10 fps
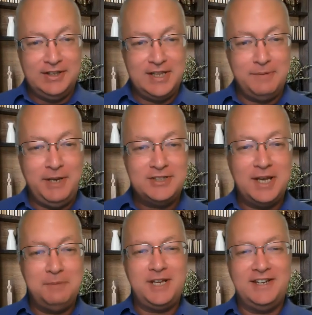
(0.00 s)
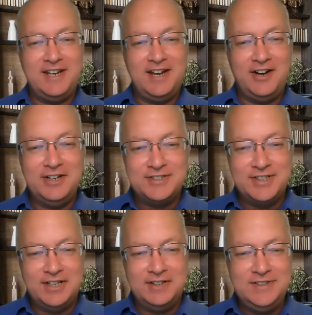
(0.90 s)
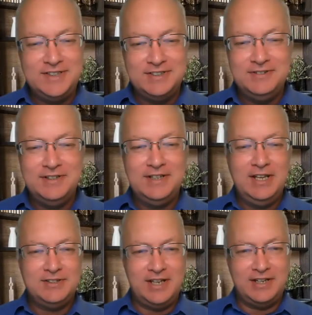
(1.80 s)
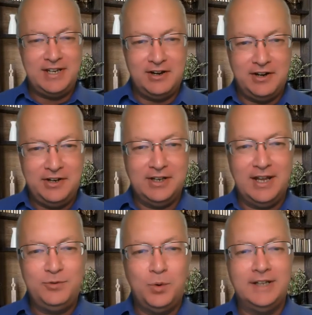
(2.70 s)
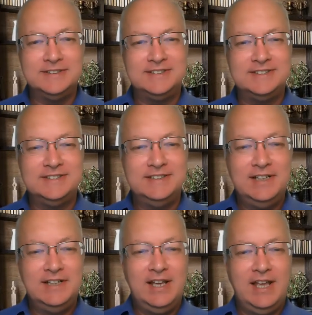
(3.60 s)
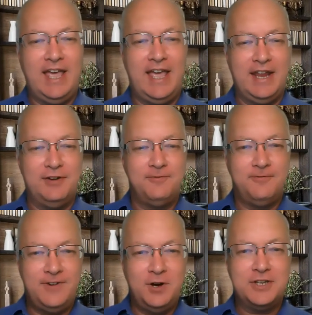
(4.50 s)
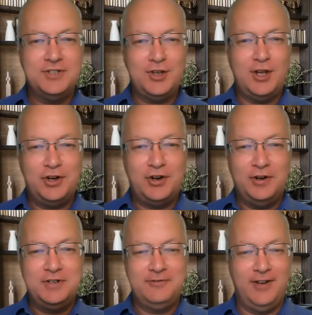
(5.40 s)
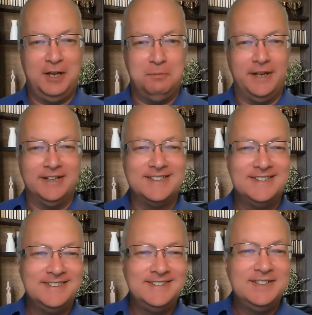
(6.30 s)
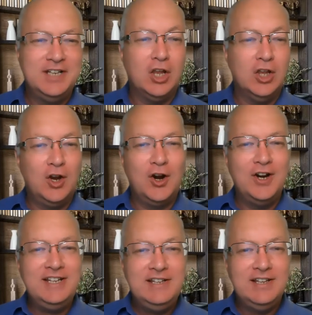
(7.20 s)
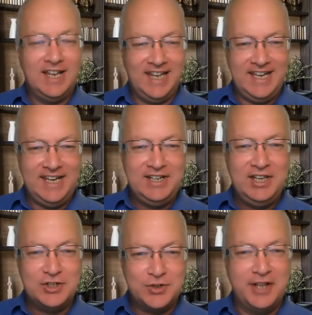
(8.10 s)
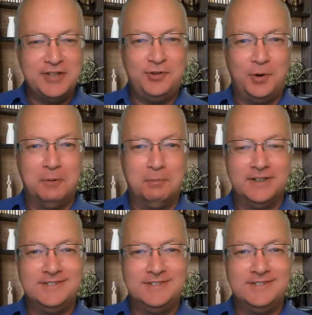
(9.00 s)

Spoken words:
In the meantime, take care of yourselves, take care of your loved ones, and focus on your own development. Learn, lead, transform.